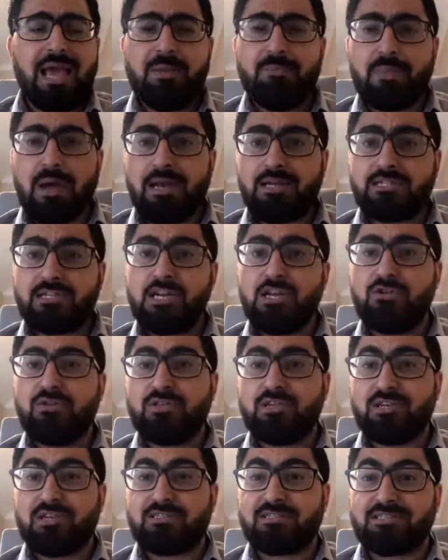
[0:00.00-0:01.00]
I'll tell
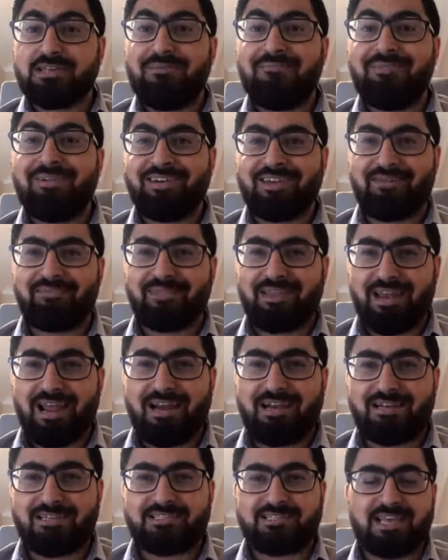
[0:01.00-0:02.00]
you the summary of The
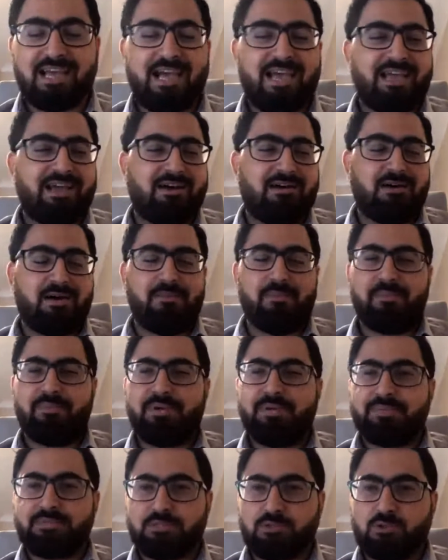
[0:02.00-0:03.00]
Lightless Sky, a
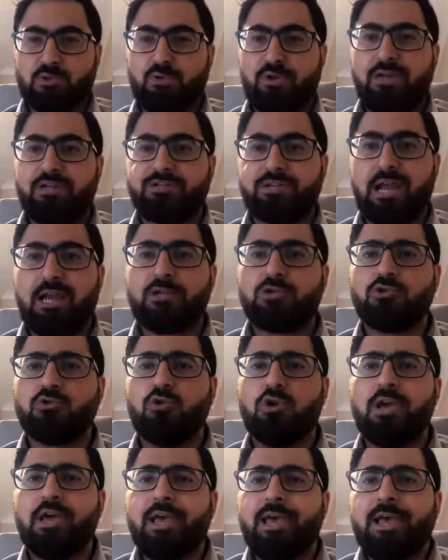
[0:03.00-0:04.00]
brief story, and trying
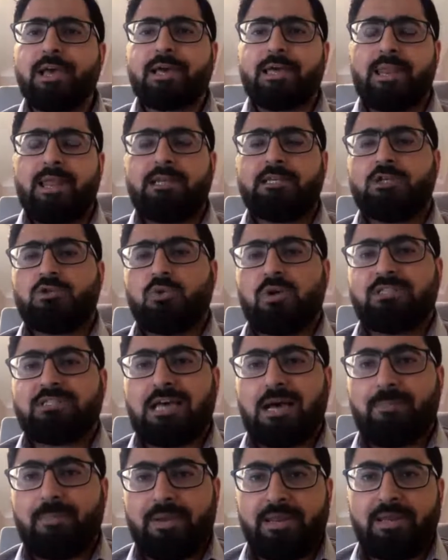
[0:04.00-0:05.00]
to connect it to
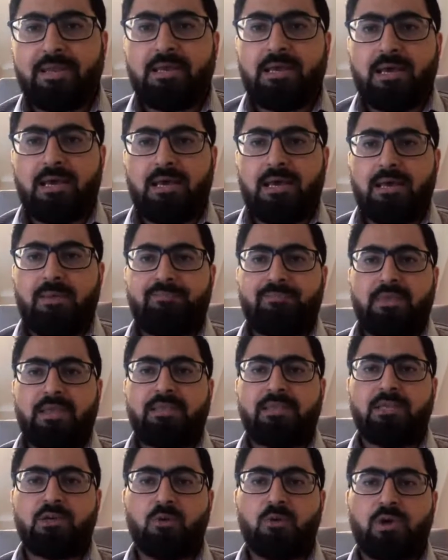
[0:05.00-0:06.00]
what's happening
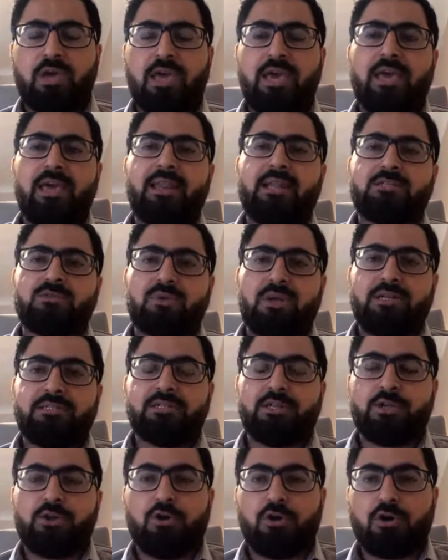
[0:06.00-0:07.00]
in the UK and as well
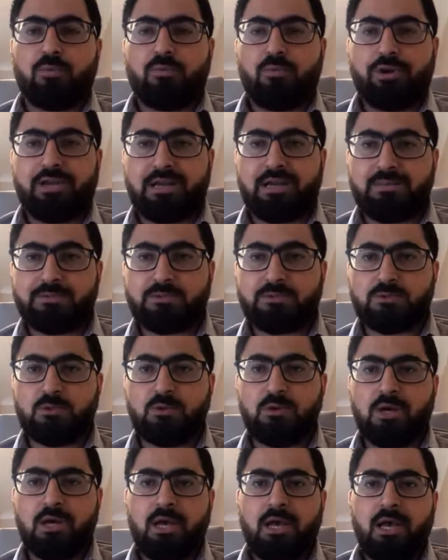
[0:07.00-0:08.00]
as in Europe when it comes
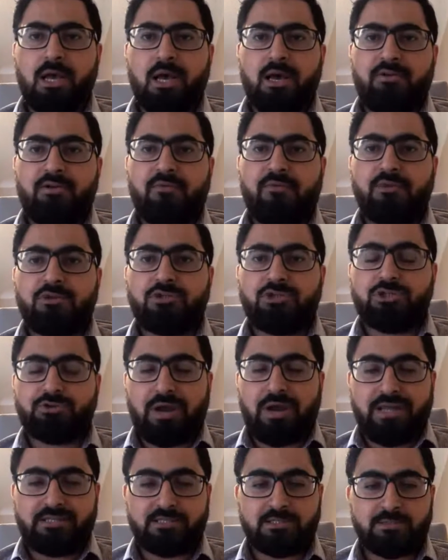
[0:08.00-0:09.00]
to
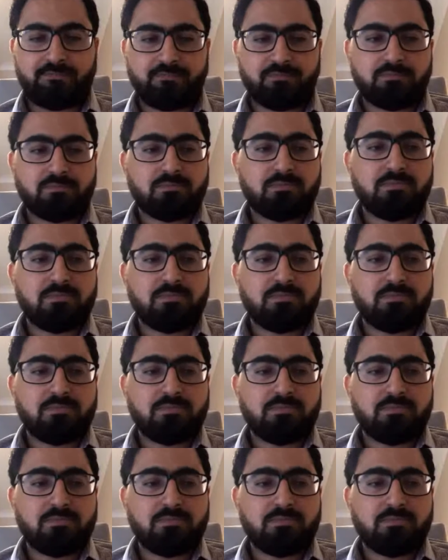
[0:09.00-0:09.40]
refugee rights.